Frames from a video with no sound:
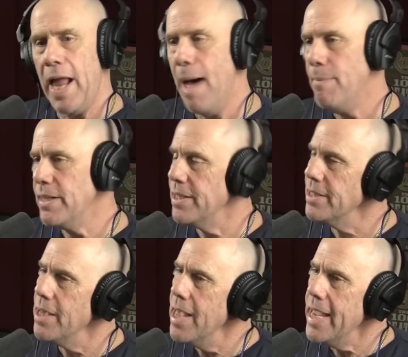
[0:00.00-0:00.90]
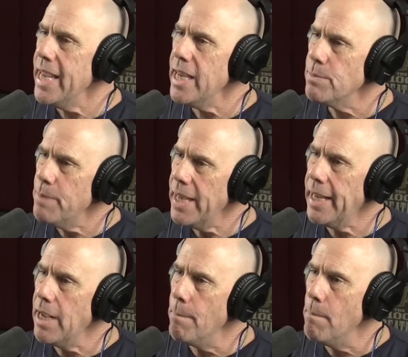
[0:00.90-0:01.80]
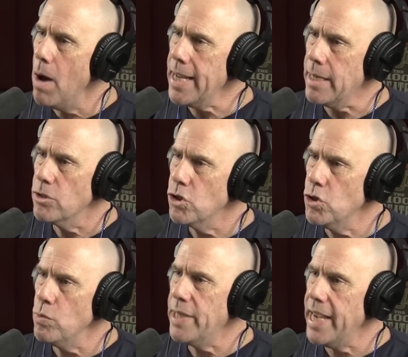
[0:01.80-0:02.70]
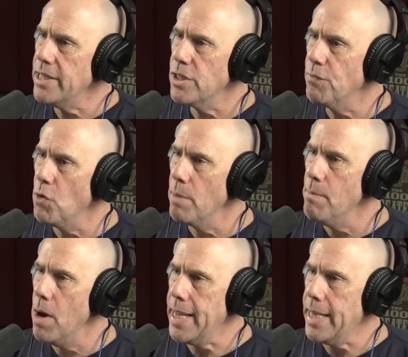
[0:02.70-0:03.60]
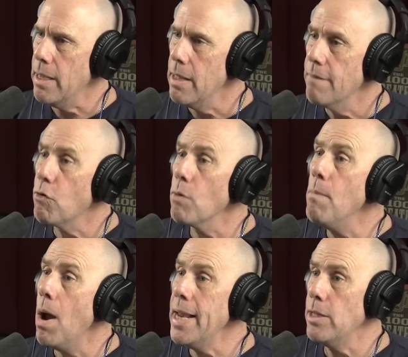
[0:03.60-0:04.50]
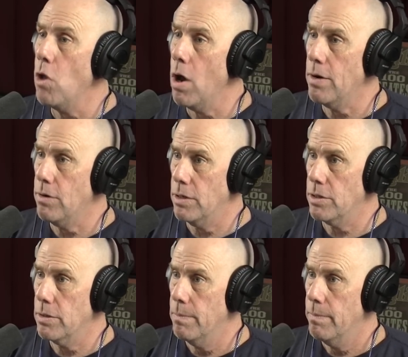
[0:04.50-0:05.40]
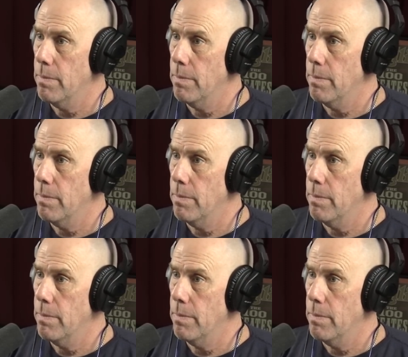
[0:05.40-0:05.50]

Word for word: what happens is he's picking up money, suitcases full of money for money launderers.